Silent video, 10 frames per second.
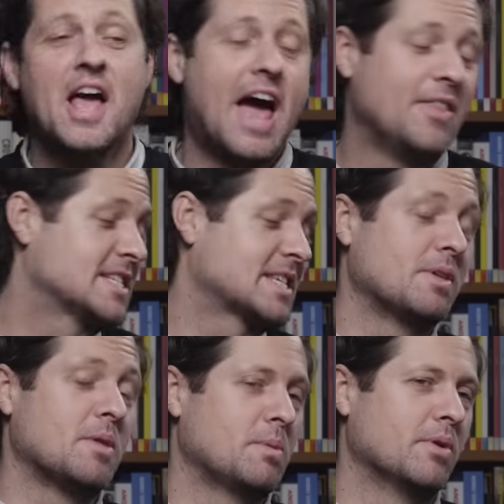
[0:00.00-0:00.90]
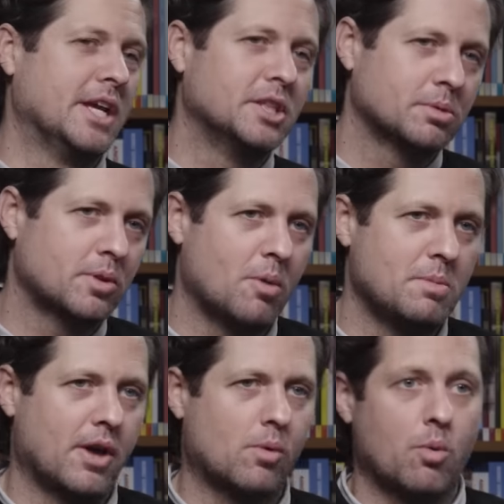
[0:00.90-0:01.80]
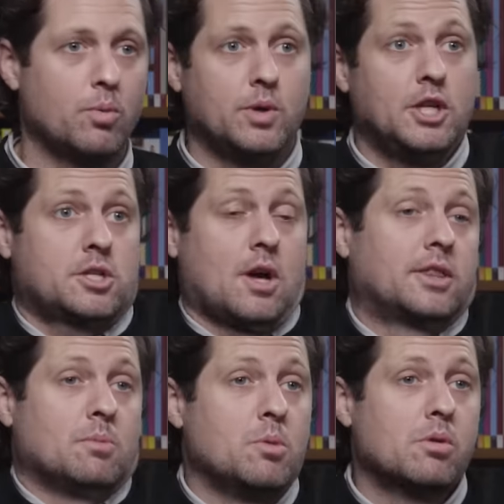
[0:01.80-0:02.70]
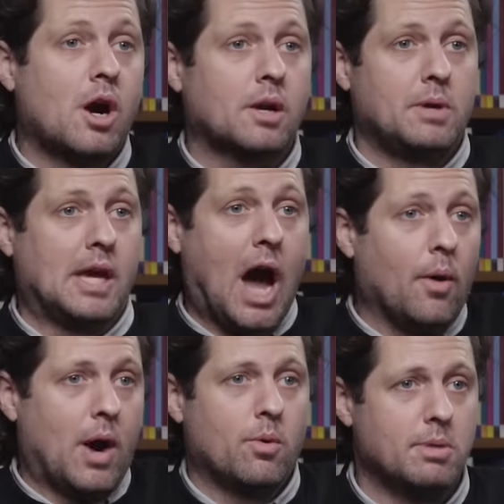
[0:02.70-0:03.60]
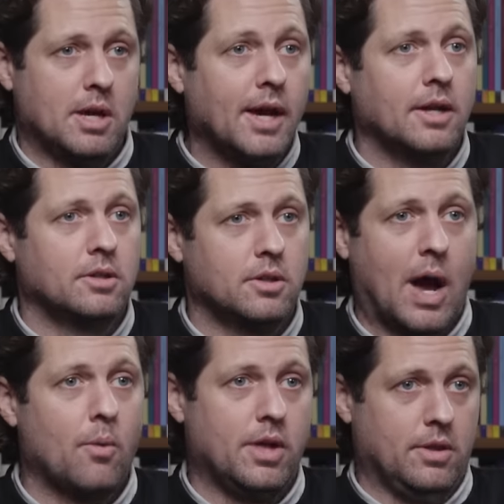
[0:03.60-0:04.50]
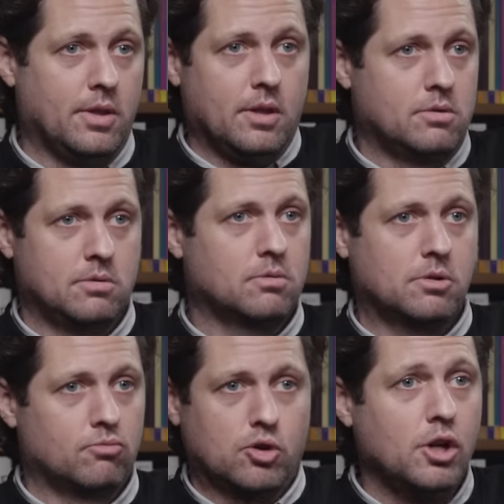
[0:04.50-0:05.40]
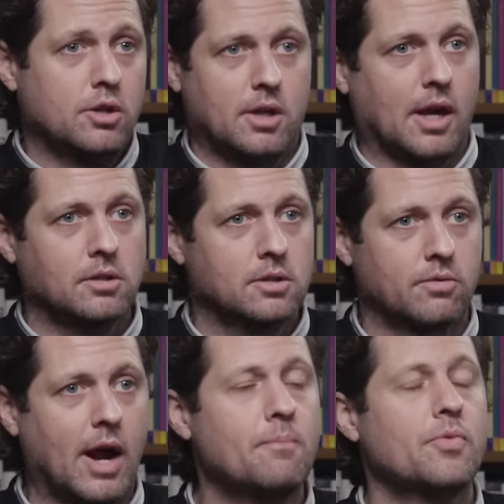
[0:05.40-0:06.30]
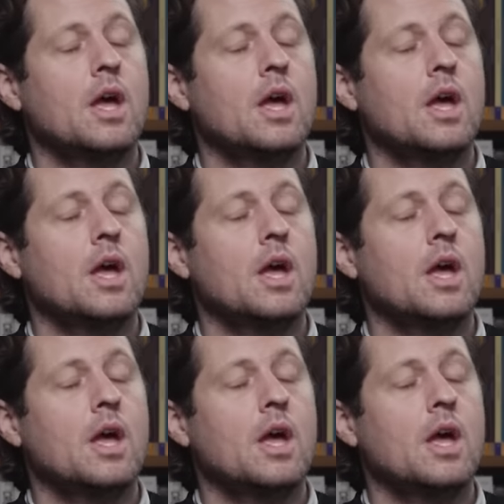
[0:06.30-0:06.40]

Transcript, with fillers: And this is something that people in Egypt told me, like, well, we just thought that Mubarak being out, that would be it. And that then the good things, right?